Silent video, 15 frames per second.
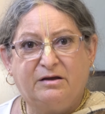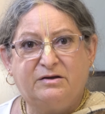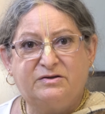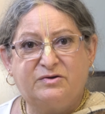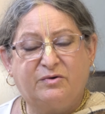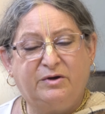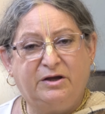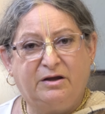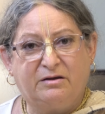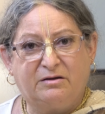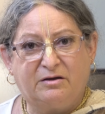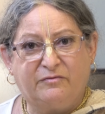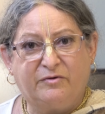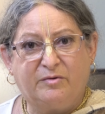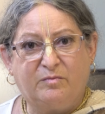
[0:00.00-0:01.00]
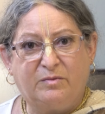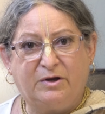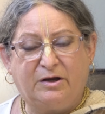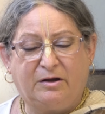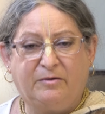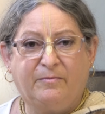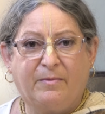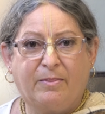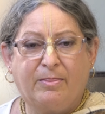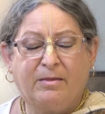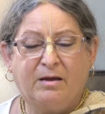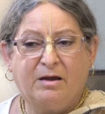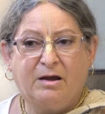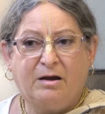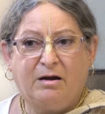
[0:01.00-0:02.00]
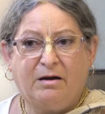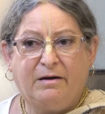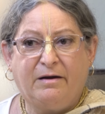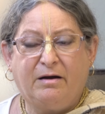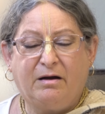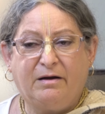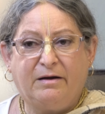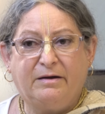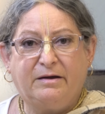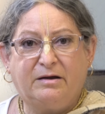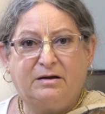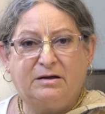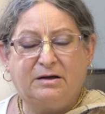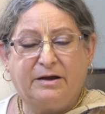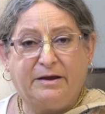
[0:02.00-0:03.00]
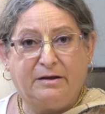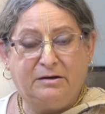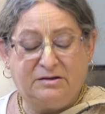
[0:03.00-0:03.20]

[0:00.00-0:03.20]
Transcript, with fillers: So he had given me an